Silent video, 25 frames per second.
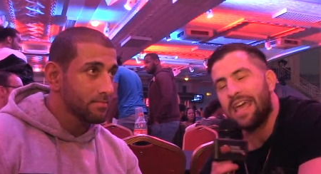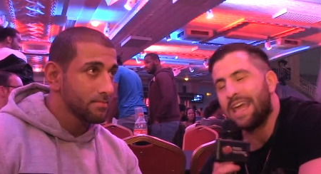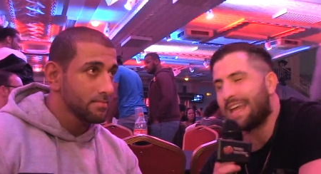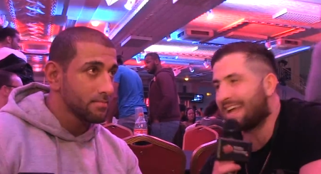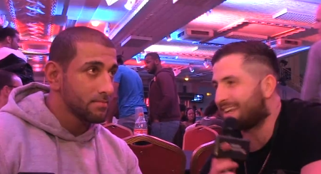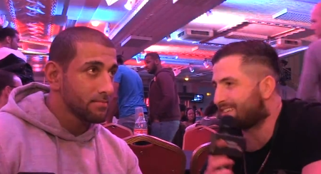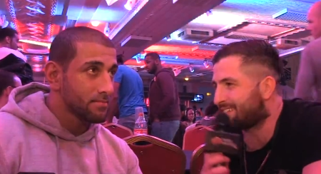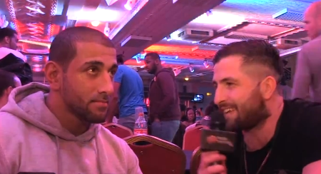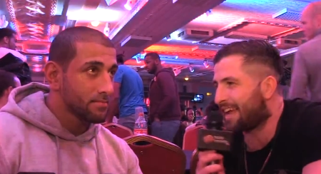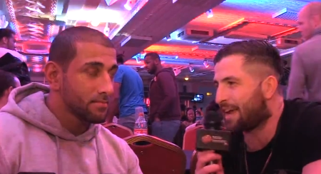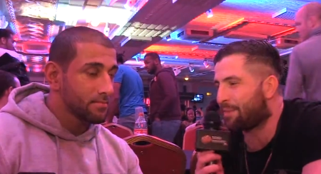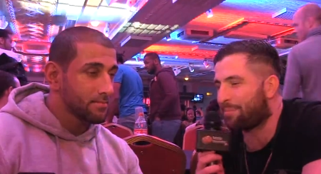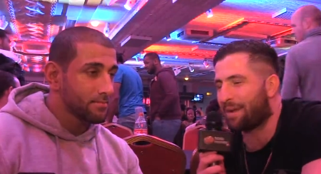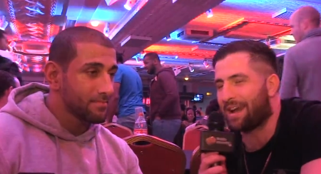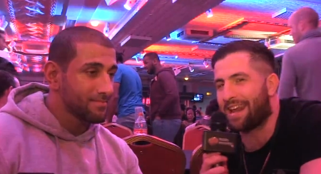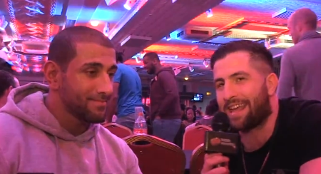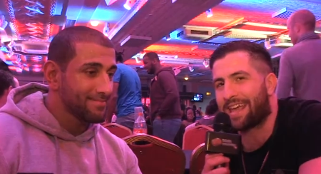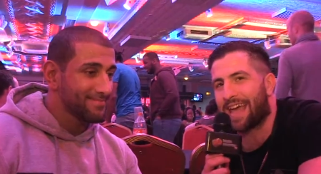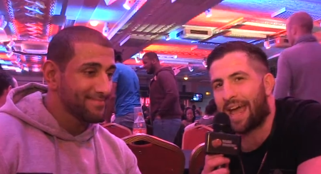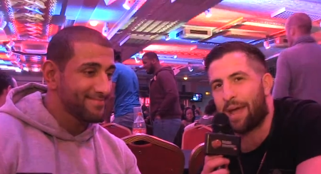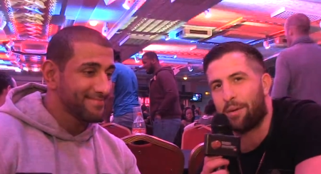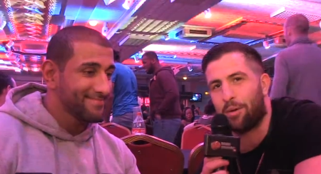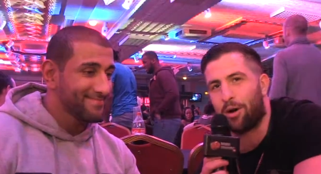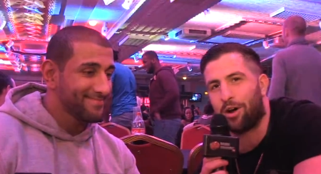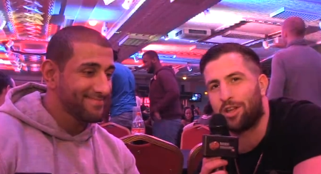Speaker 1: He hasn't had many
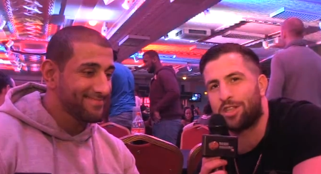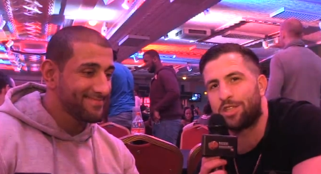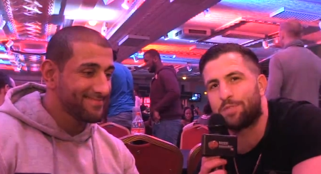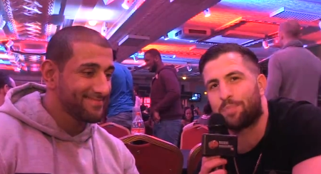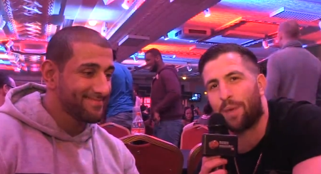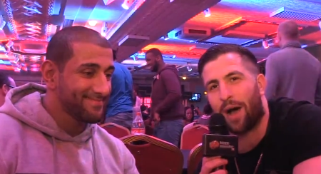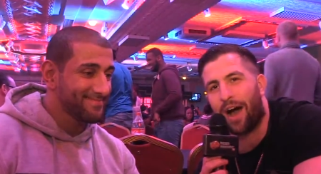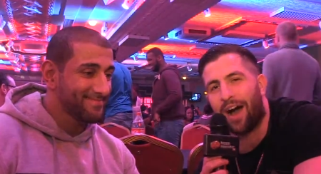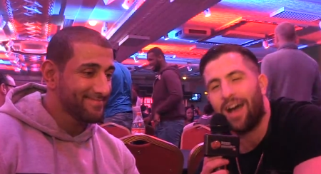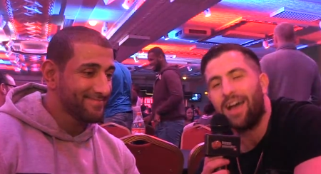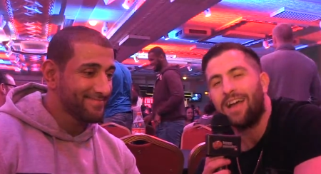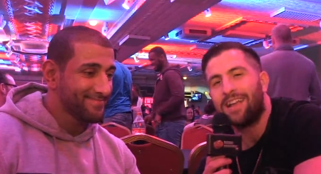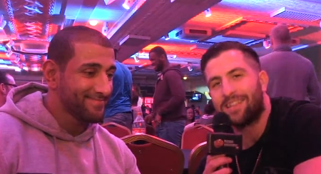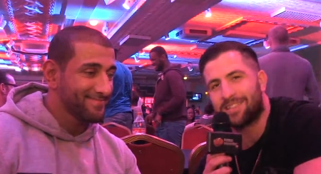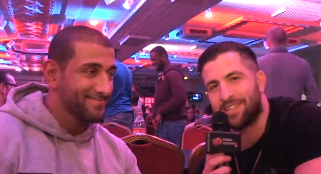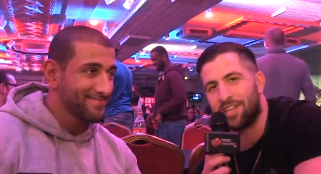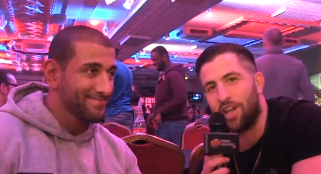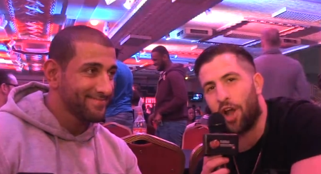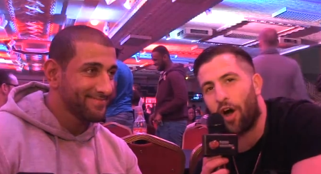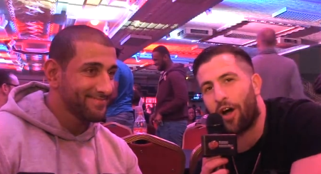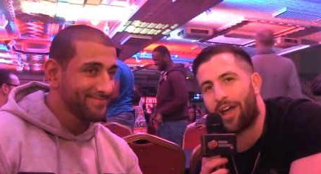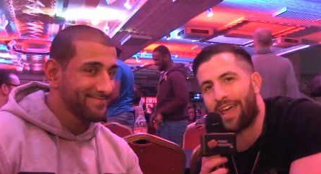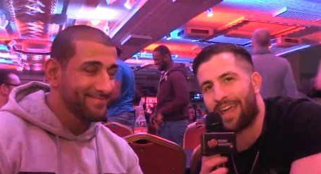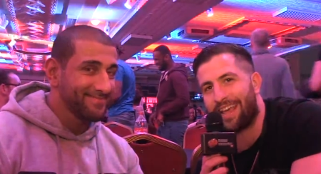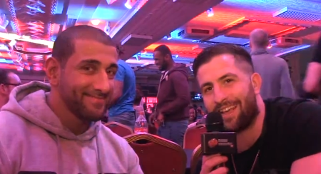K1s but
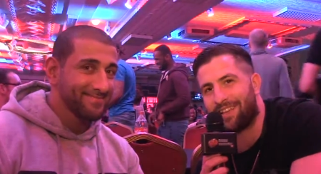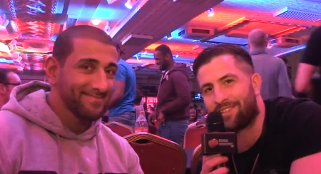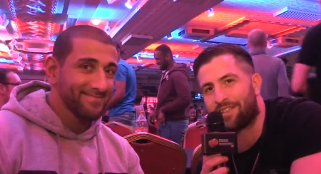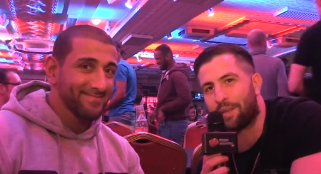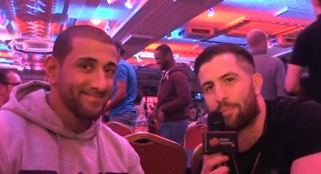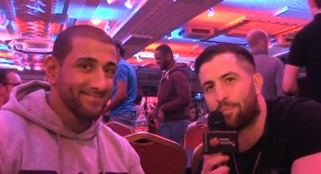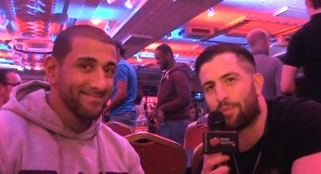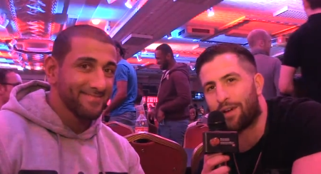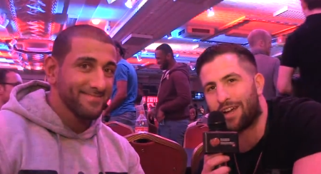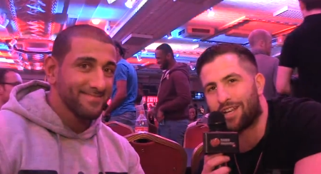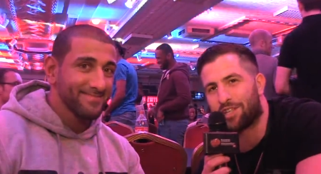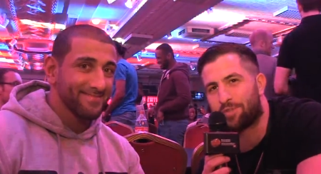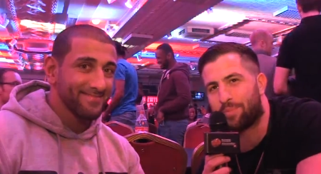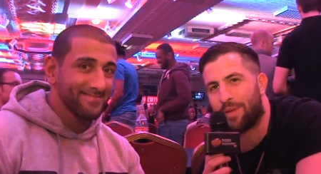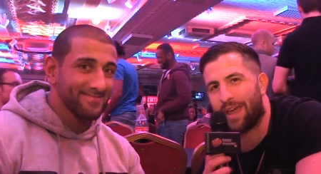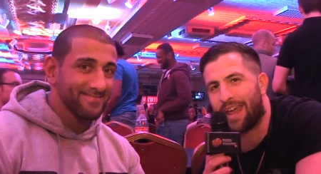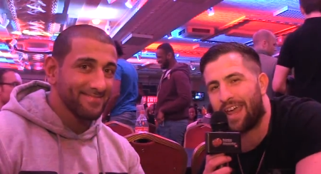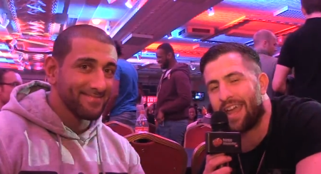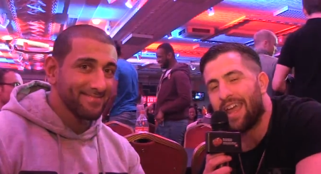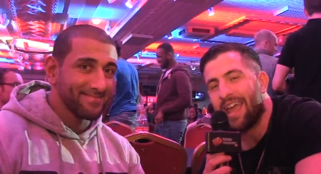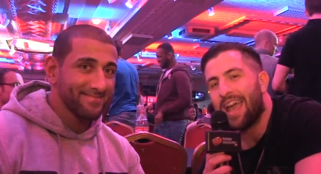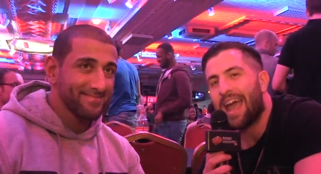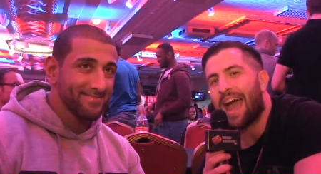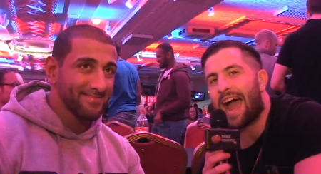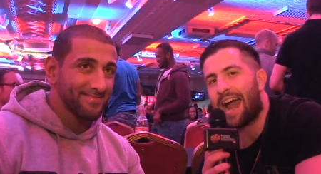tonight he's impressed
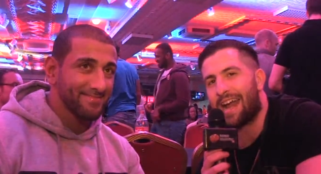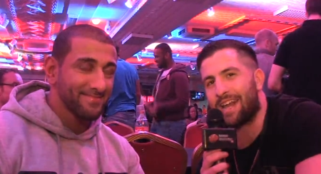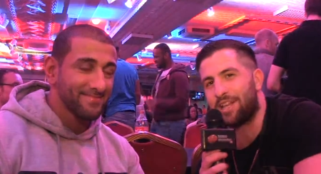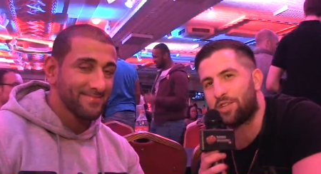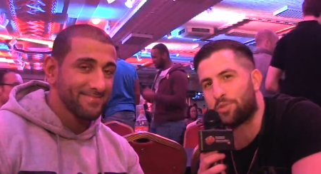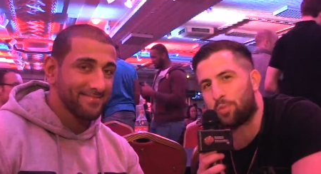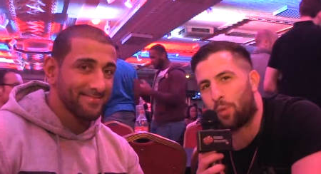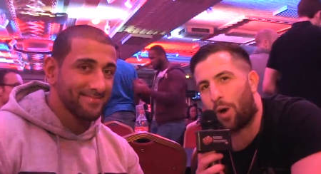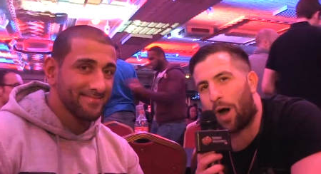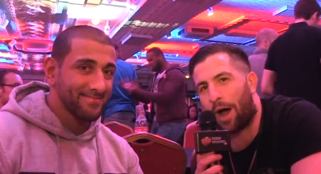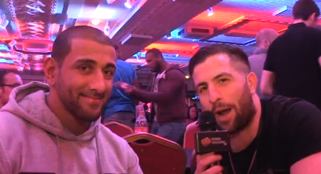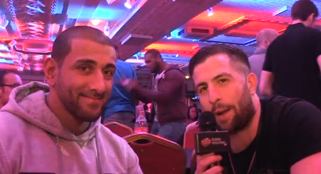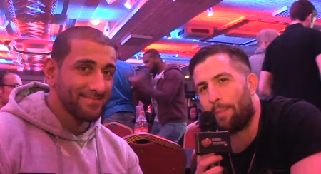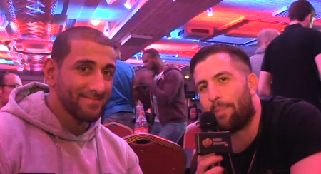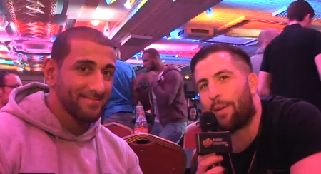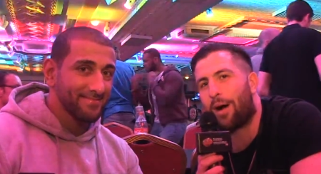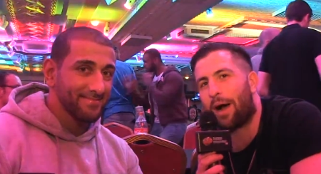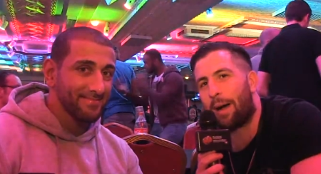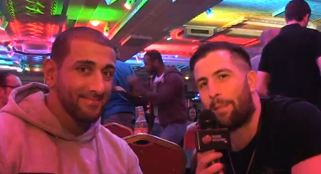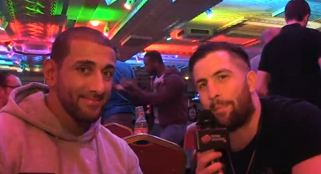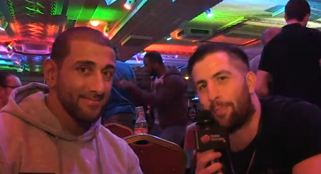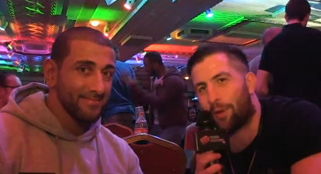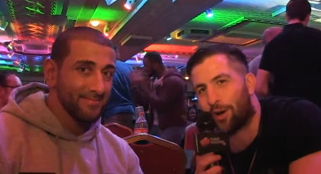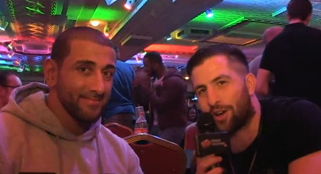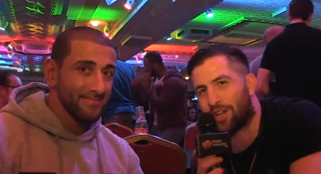me and he's won
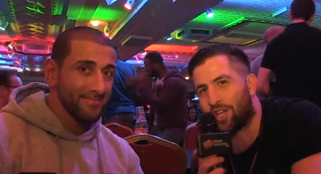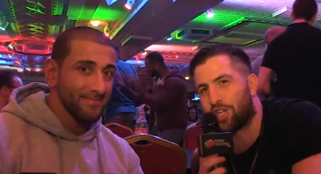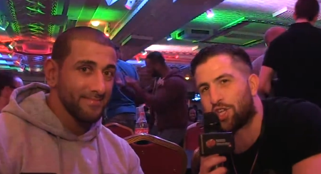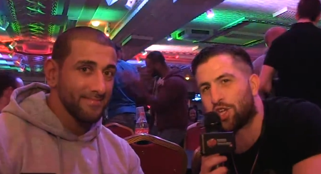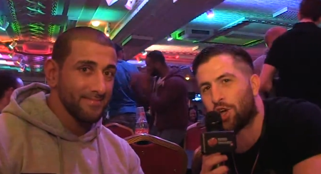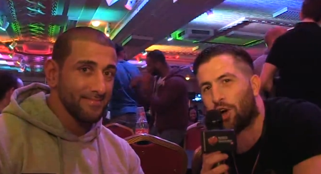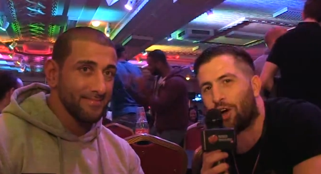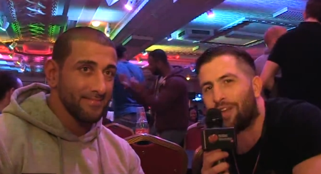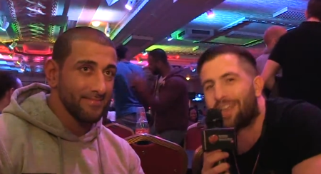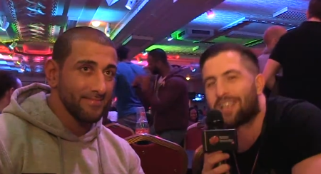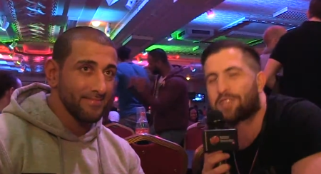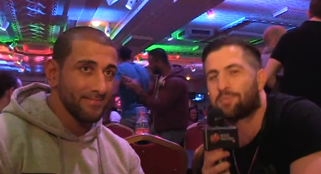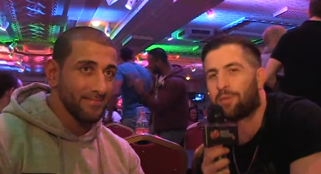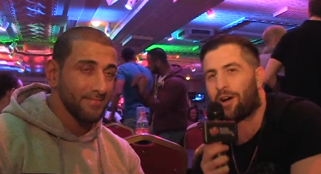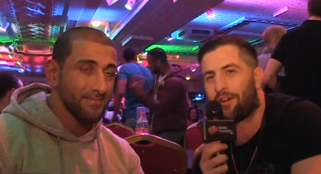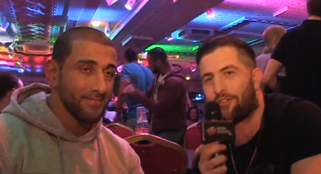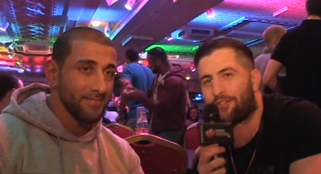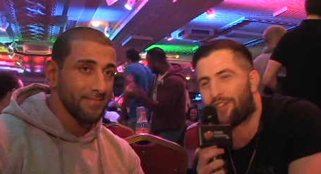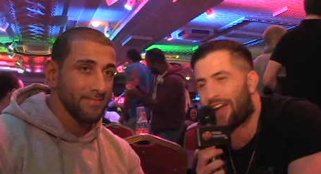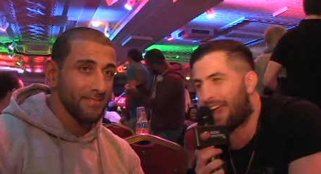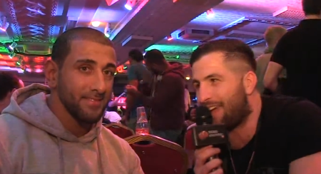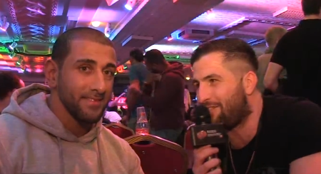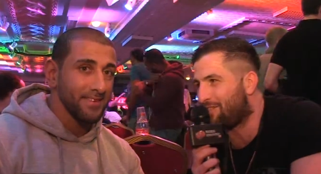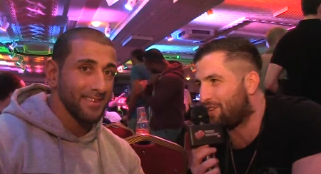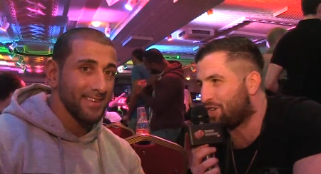by a body shot. That's my
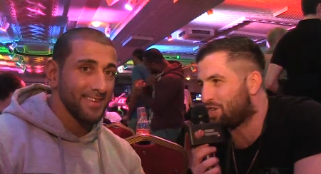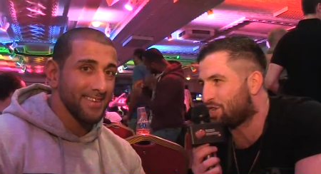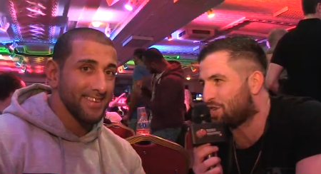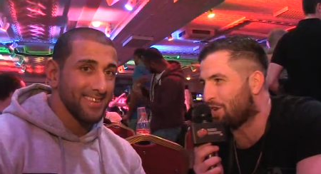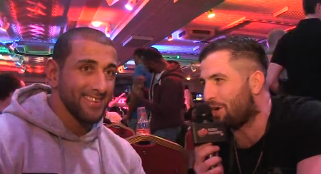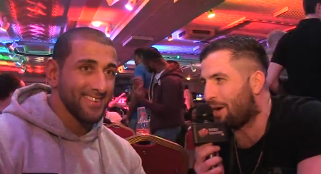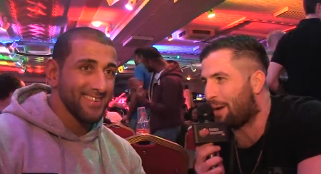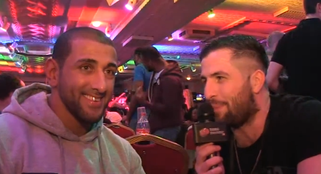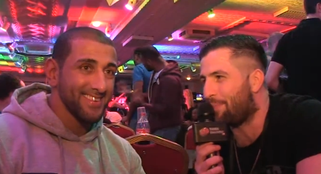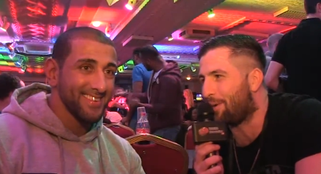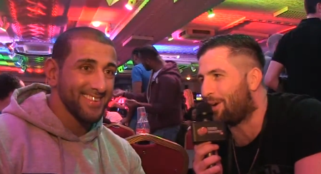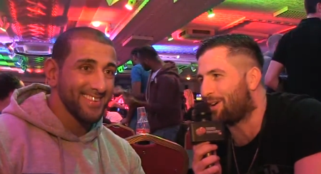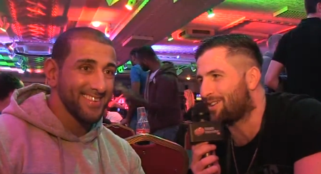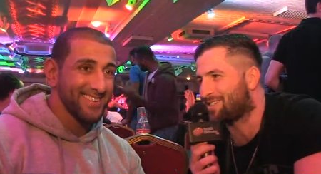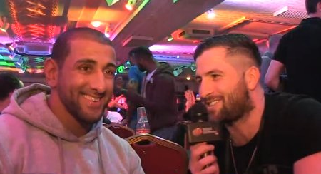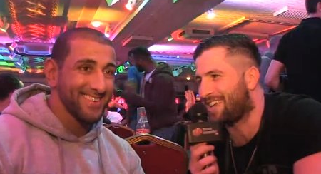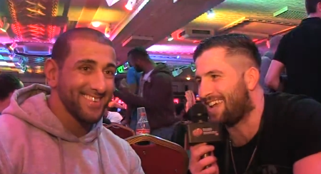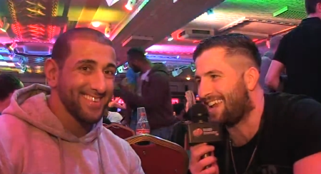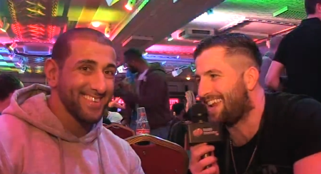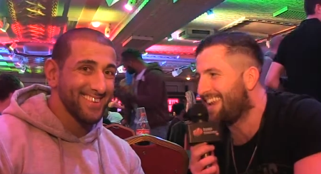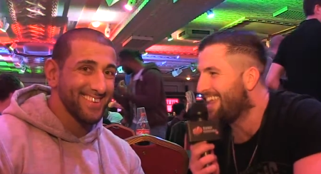favourite shot in boxing